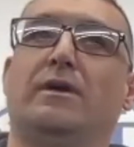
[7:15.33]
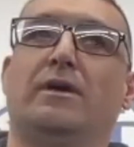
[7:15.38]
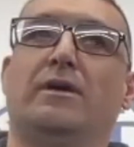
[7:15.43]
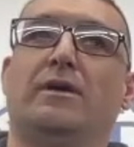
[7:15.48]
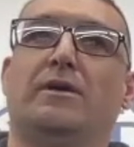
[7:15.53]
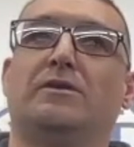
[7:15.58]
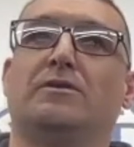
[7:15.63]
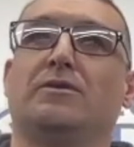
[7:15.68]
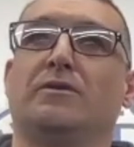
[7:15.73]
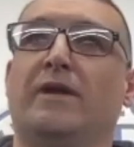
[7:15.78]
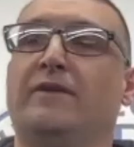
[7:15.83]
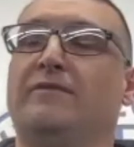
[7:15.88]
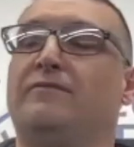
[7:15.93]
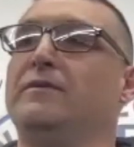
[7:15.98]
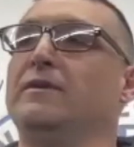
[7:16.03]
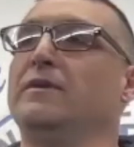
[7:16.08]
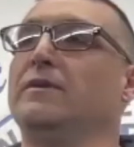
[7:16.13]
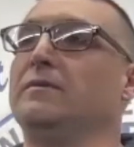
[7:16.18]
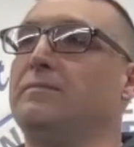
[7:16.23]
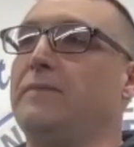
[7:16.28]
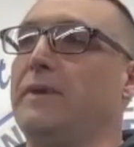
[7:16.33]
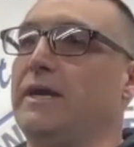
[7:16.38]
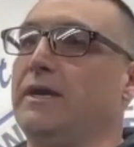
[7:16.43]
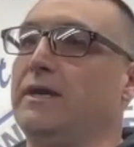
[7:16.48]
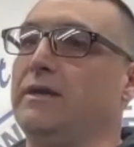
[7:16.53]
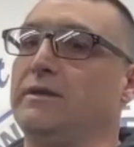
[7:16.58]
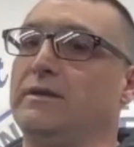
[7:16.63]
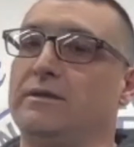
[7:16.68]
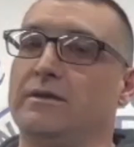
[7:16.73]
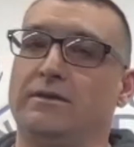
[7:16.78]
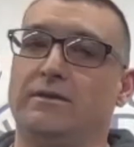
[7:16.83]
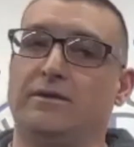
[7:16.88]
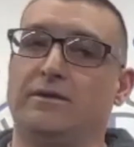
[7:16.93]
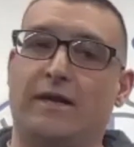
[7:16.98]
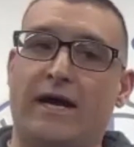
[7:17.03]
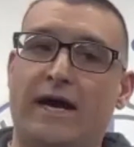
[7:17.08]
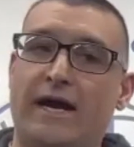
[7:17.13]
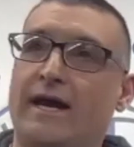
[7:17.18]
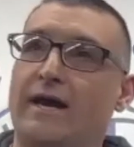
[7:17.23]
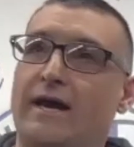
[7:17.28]
so they feel the pain that
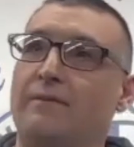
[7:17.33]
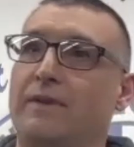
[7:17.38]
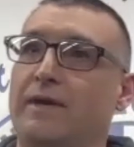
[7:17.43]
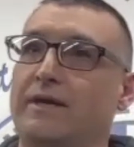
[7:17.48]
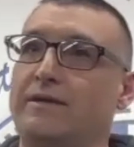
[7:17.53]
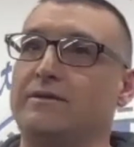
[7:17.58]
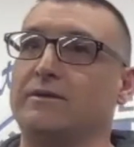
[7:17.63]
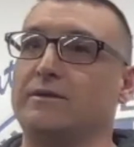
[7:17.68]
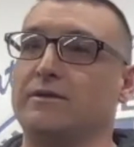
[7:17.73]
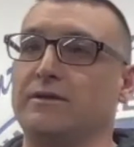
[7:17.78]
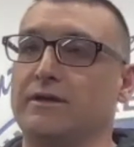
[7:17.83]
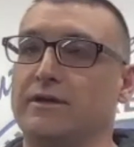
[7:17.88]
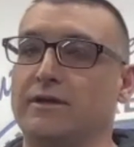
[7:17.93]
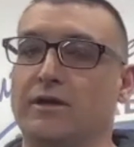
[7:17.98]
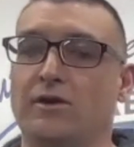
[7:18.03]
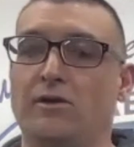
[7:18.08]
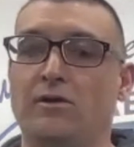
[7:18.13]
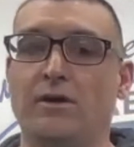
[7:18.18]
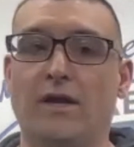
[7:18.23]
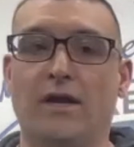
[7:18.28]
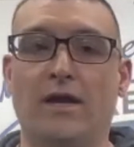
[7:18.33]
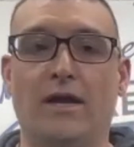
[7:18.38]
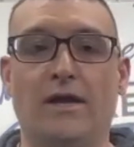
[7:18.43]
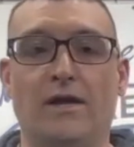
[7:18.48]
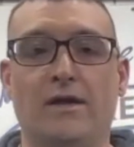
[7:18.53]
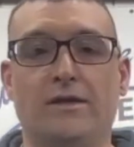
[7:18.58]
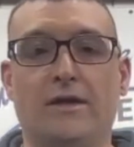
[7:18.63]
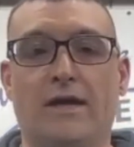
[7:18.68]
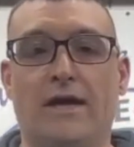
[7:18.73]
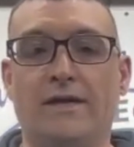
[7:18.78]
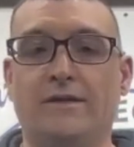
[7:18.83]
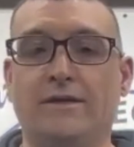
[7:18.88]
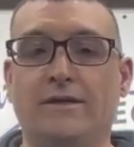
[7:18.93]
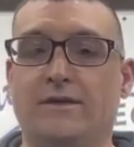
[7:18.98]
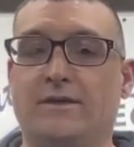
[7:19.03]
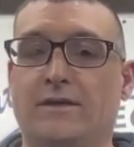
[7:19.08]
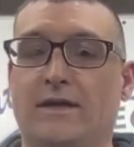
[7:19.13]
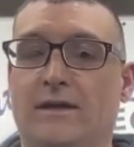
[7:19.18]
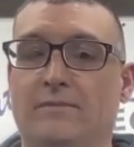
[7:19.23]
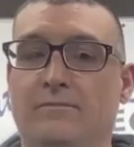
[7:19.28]
I had, basically, you know.
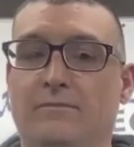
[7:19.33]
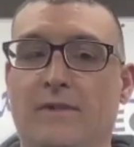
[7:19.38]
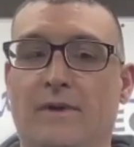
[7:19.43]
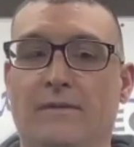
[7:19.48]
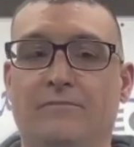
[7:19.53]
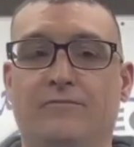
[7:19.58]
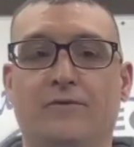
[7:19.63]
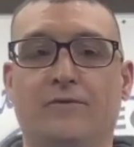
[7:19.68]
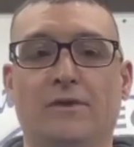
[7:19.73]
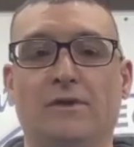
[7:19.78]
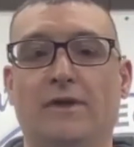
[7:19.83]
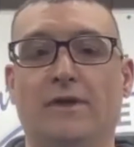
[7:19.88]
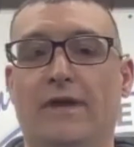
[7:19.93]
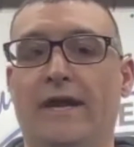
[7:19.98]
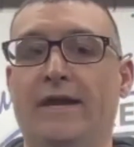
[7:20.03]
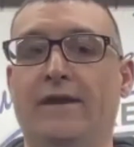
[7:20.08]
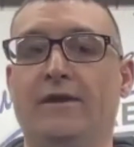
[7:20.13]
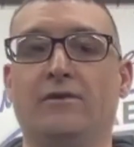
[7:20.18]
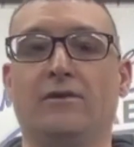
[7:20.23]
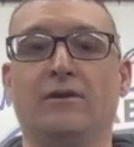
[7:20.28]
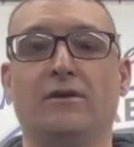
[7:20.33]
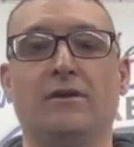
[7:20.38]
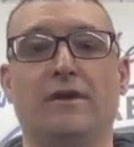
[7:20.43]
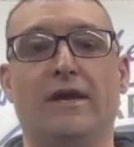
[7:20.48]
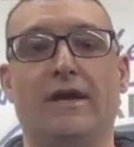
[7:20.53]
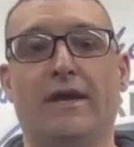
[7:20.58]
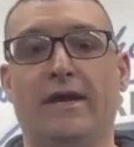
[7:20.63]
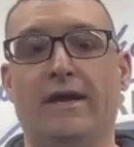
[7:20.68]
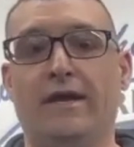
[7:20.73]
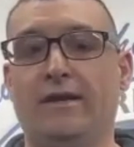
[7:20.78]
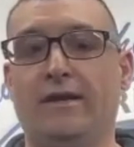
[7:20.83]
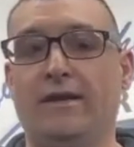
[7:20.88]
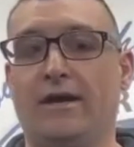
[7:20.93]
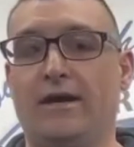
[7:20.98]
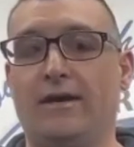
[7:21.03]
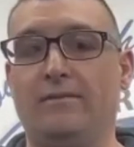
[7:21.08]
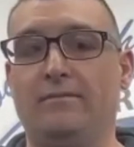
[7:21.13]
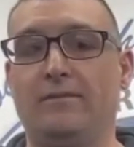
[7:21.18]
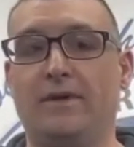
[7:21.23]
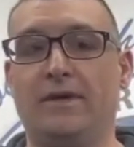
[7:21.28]
I'm full of anger, and
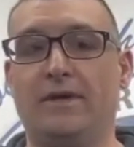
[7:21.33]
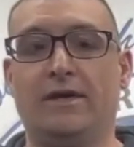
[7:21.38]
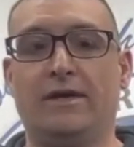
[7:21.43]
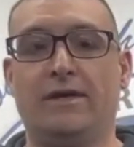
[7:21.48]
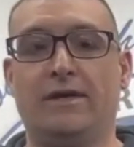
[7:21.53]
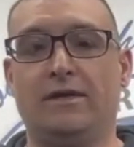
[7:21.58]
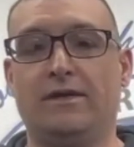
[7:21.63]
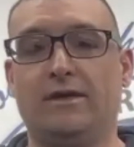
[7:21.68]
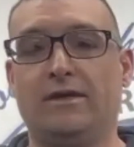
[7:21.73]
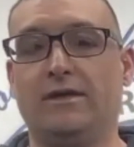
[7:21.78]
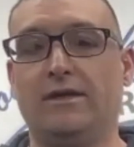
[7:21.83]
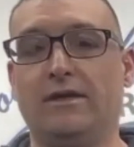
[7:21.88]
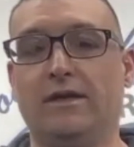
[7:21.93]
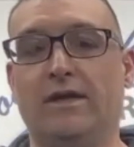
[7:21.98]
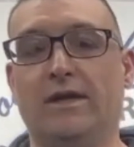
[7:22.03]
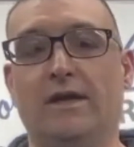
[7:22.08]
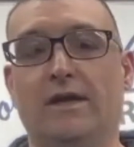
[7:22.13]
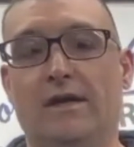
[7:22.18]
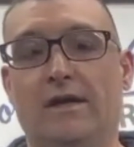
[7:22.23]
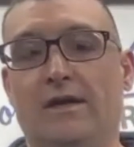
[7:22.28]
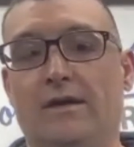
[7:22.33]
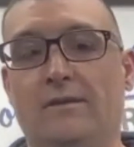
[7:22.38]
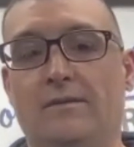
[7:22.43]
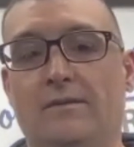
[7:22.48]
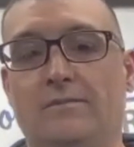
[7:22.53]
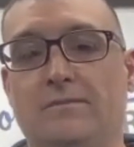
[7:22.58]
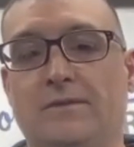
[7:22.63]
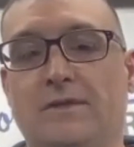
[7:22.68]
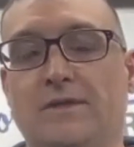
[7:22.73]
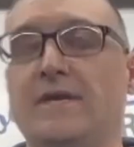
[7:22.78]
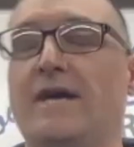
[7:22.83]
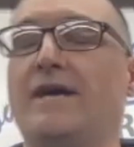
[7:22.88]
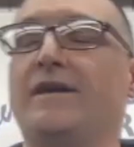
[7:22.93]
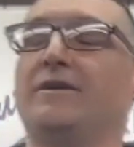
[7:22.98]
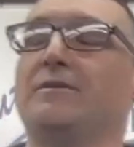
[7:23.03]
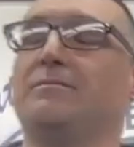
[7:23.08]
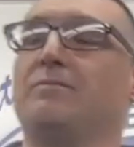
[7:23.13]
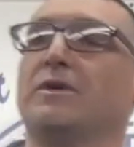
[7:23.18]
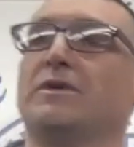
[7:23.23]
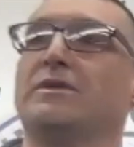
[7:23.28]
I'm just not a
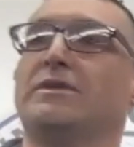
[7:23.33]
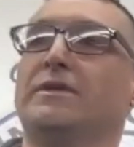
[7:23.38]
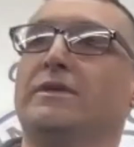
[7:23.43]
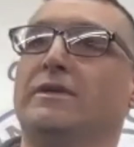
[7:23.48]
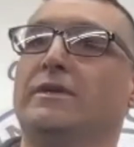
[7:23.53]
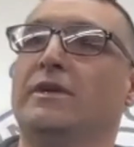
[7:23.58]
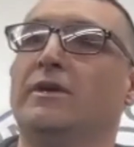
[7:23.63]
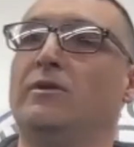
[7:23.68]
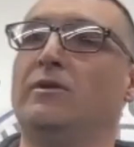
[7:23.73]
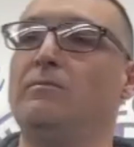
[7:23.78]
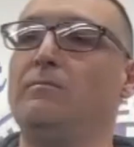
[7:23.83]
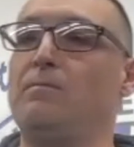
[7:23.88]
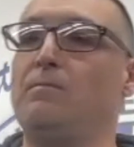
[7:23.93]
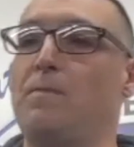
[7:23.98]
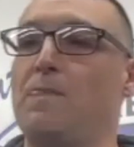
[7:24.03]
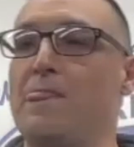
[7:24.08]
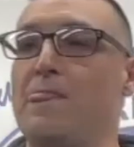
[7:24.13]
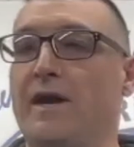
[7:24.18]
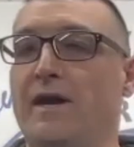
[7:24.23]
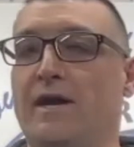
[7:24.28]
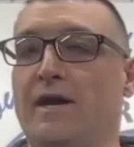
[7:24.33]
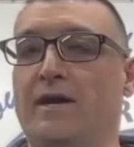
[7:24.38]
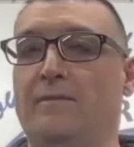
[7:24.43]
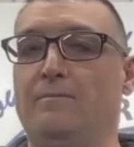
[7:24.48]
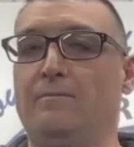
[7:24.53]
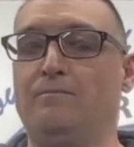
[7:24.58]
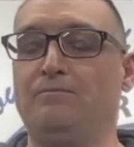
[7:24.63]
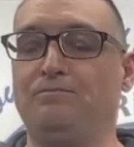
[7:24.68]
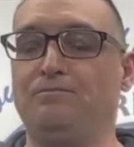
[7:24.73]
good person, you know.